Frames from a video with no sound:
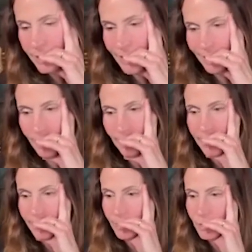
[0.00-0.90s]

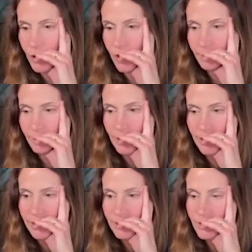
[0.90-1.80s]
Everybody from John
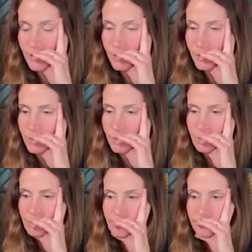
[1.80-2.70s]
Prine
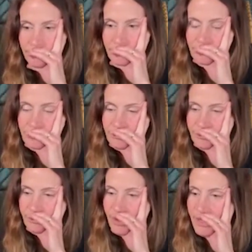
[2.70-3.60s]
to
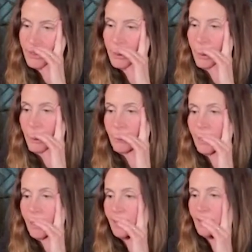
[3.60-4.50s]
Brandy
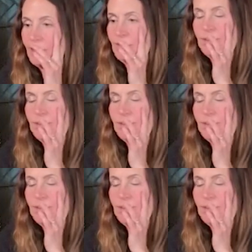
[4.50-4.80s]
Carlisle, the